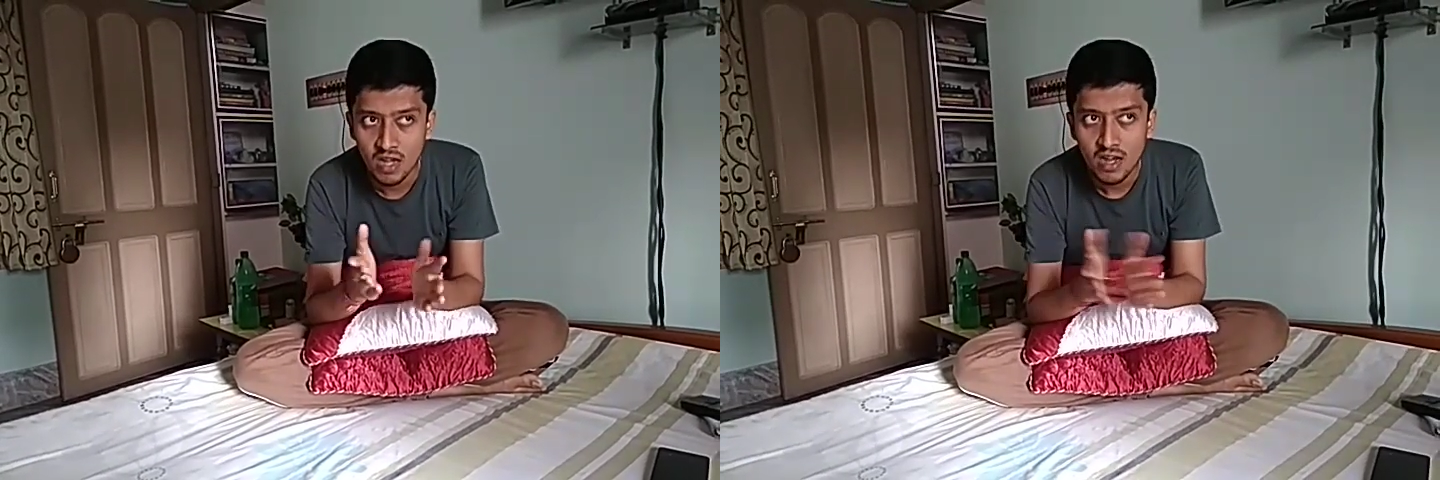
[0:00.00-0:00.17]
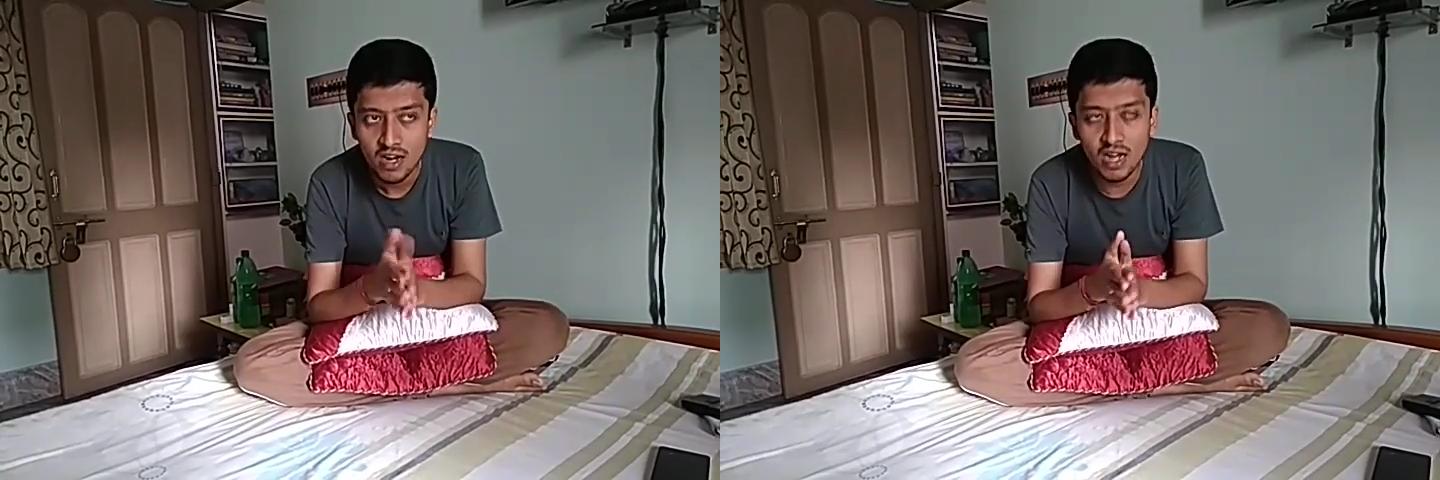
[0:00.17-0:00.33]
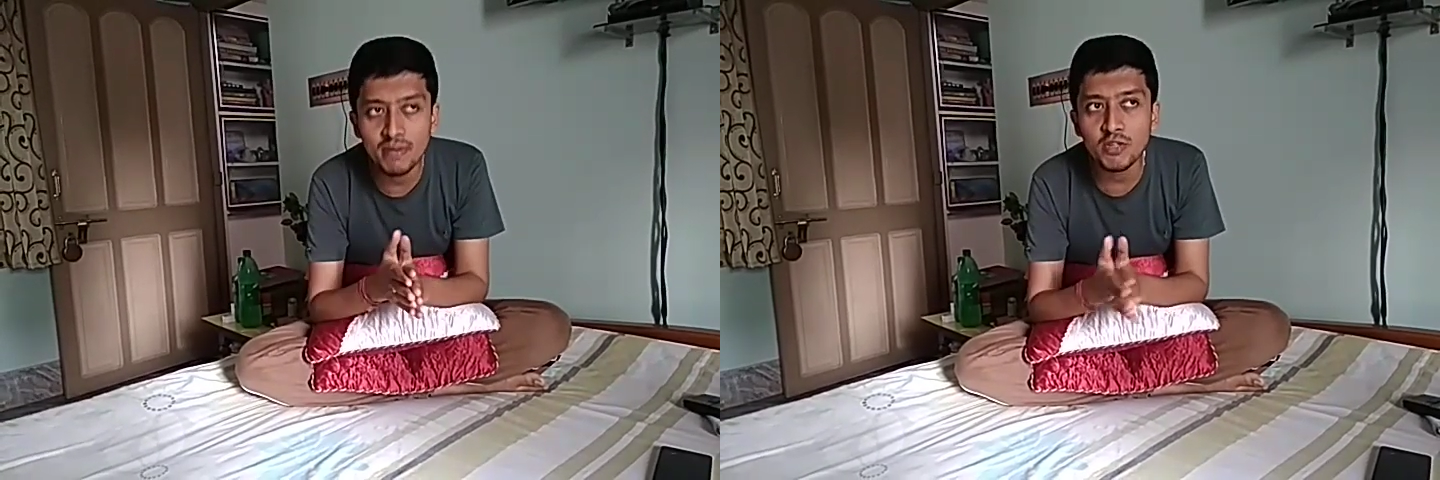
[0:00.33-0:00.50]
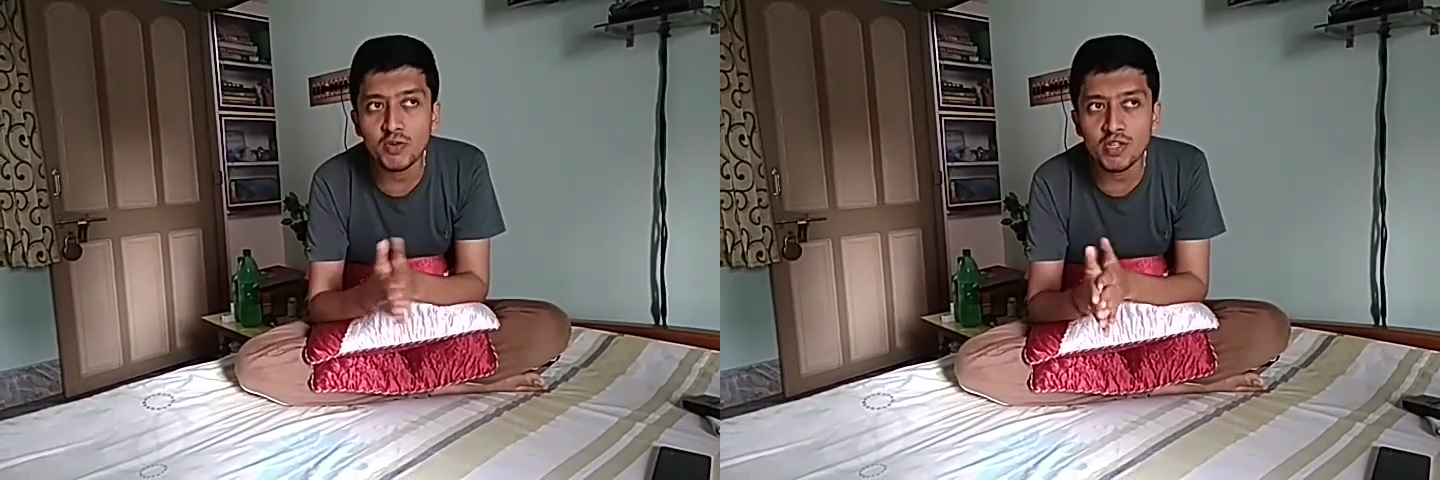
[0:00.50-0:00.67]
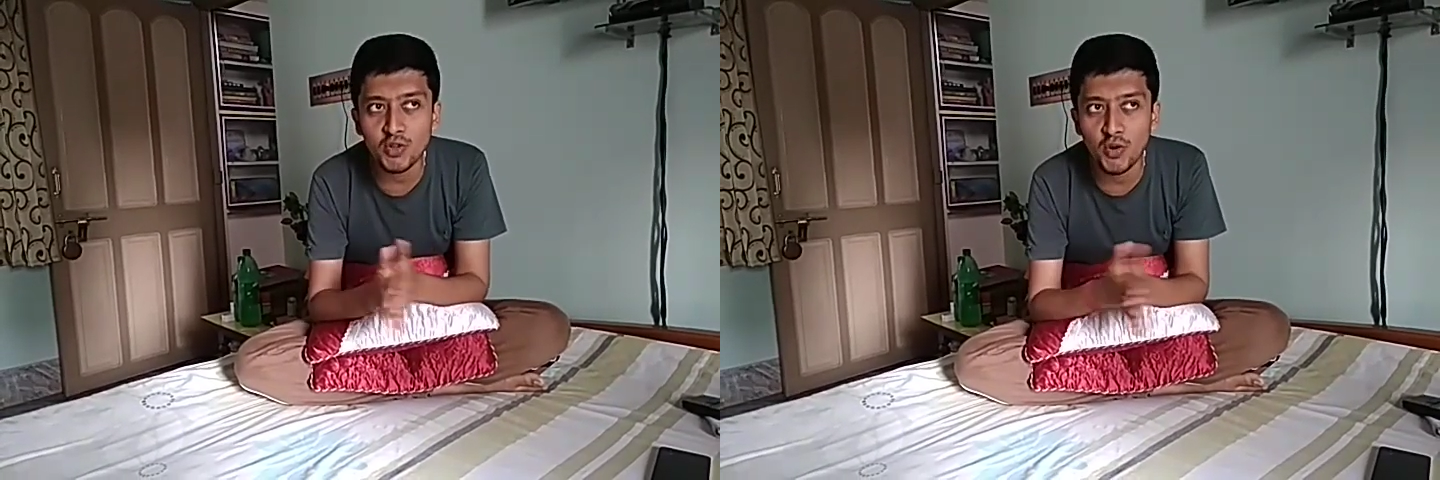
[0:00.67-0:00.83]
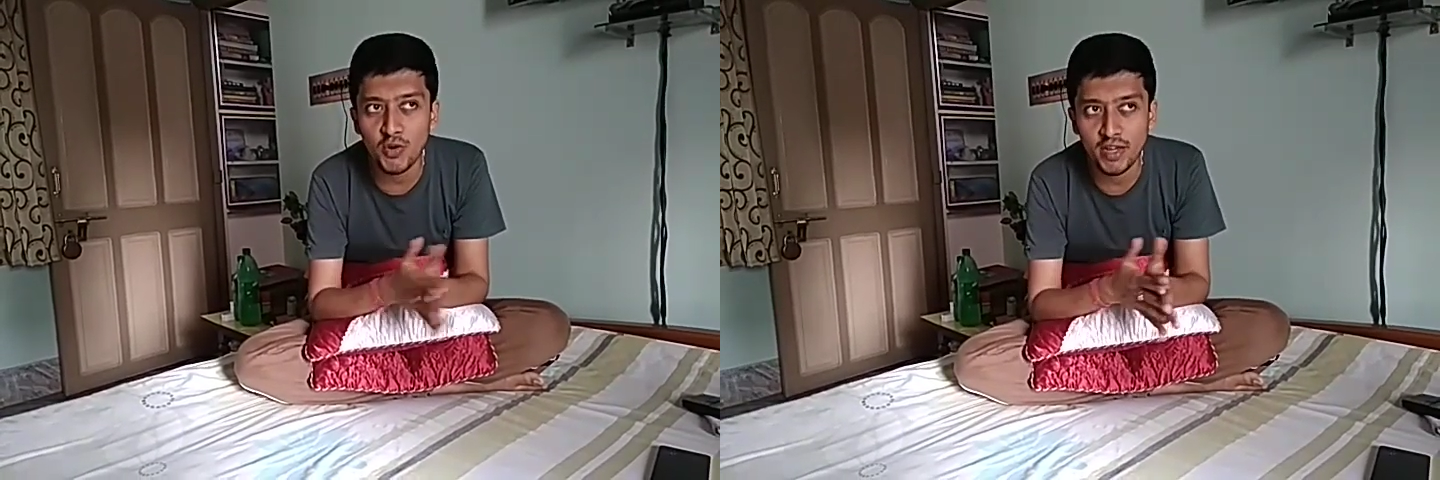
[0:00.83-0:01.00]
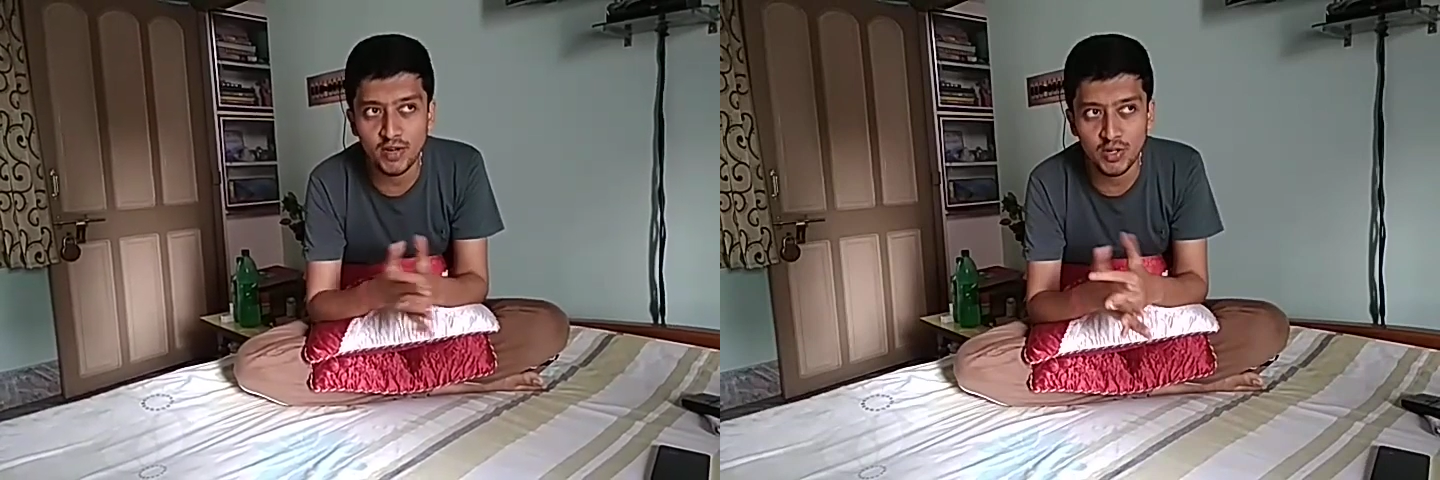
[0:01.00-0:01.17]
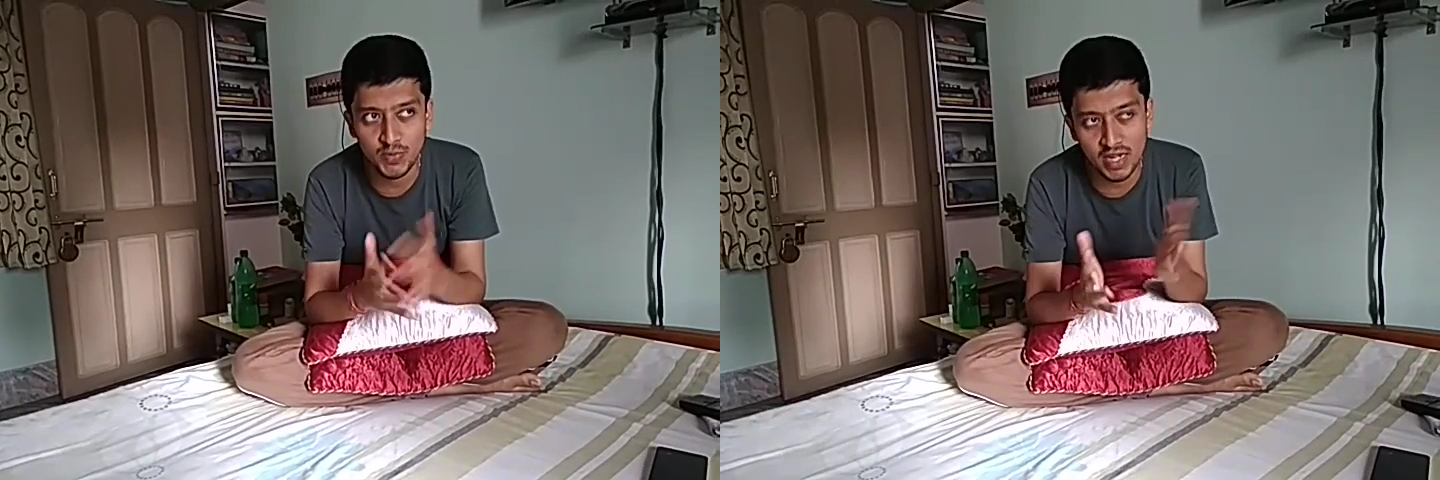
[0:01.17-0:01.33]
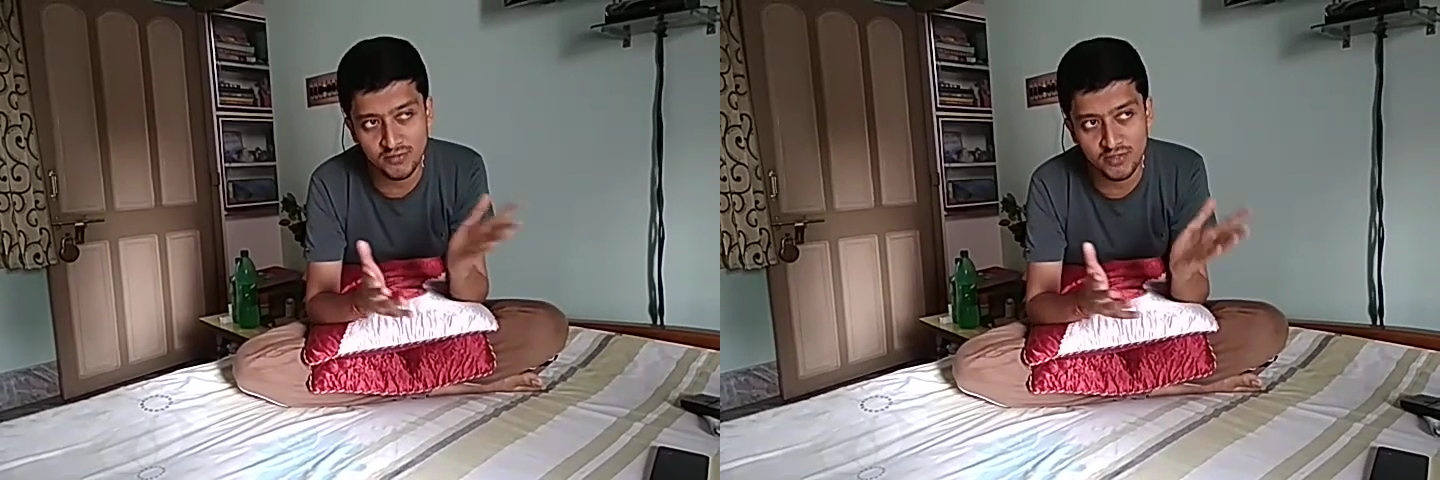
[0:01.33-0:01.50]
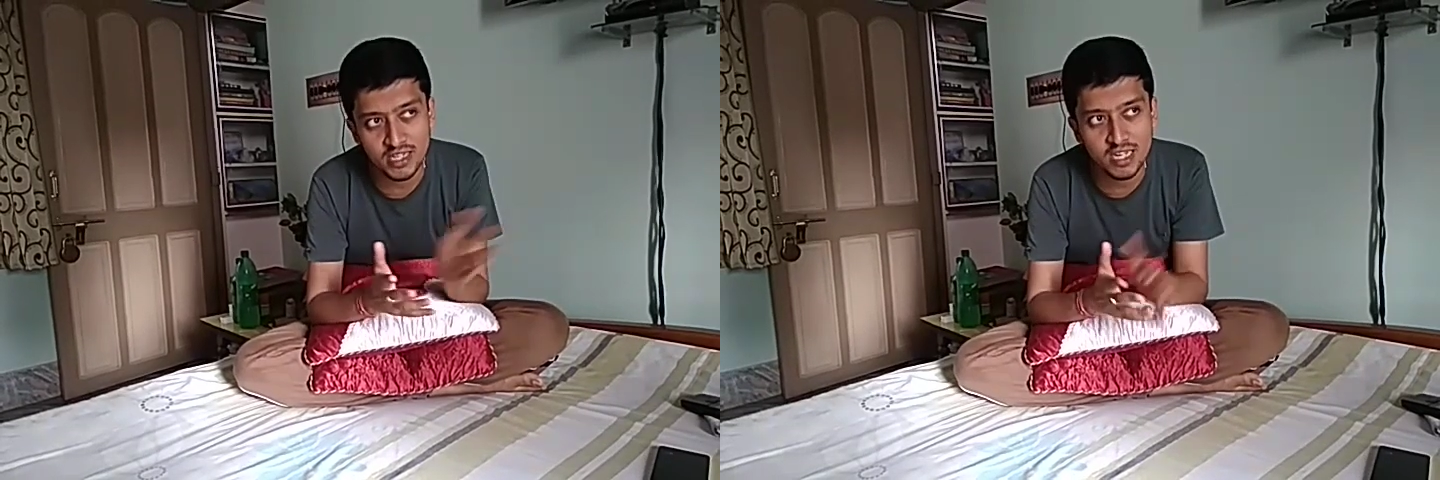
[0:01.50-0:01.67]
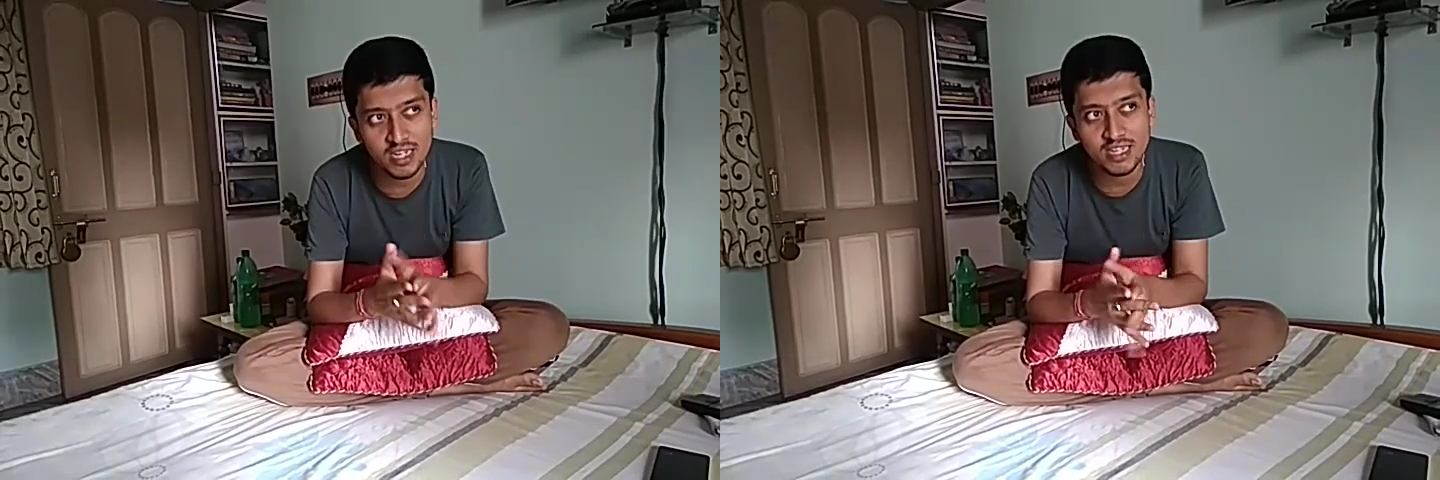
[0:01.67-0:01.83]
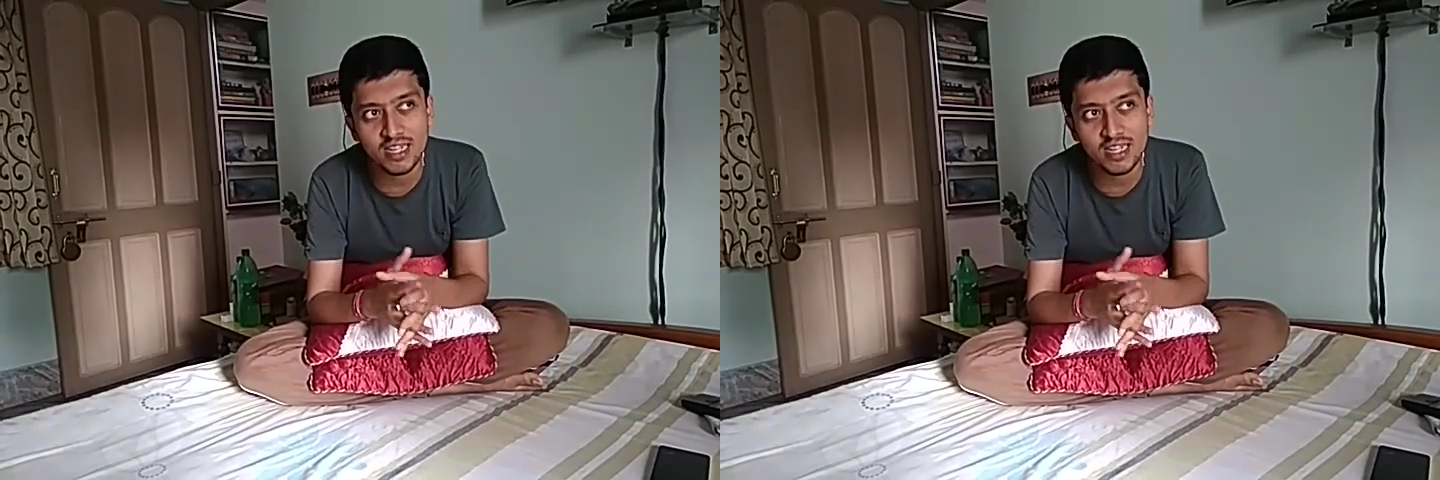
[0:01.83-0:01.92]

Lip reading: Coming to a story, what we have discussed